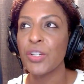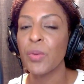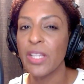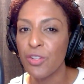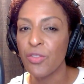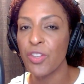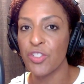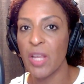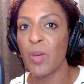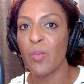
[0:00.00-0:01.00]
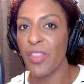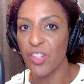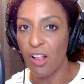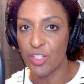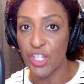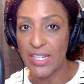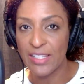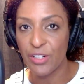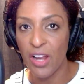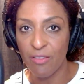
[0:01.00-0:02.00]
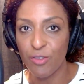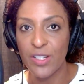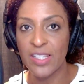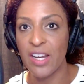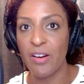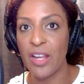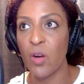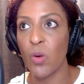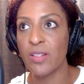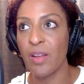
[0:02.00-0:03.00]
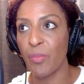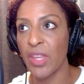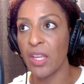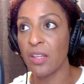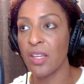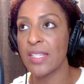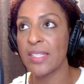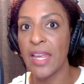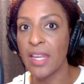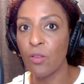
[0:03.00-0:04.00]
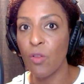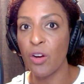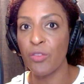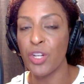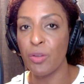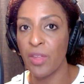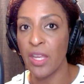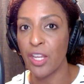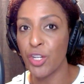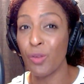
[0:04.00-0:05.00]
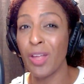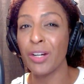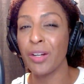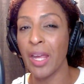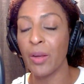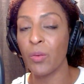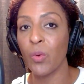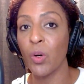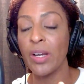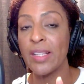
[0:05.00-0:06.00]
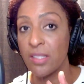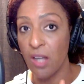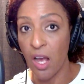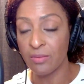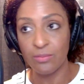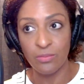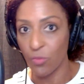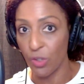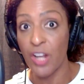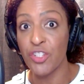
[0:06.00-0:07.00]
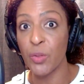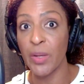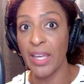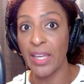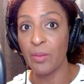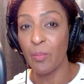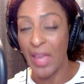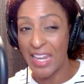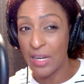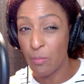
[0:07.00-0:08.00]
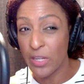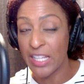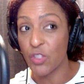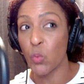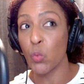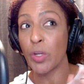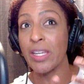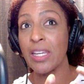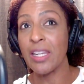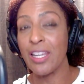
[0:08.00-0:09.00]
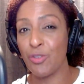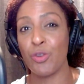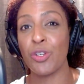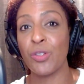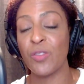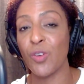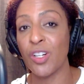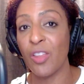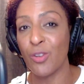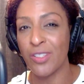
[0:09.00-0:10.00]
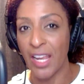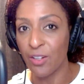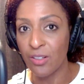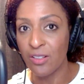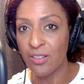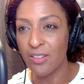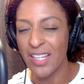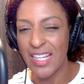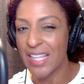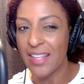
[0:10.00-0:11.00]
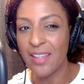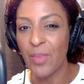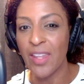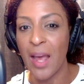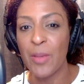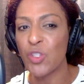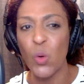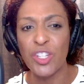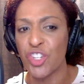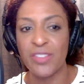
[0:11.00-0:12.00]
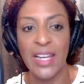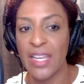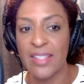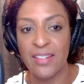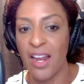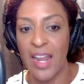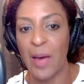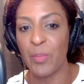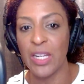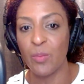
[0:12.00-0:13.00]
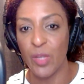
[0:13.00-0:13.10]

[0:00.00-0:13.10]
So in the ShapeUp methodology, is there ever a scenario where something is taking longer than you think and you're like, okay, well, we're not doing it and it gets reintroduced for another cycle? Is that something that happens or it's just like, it's not happening,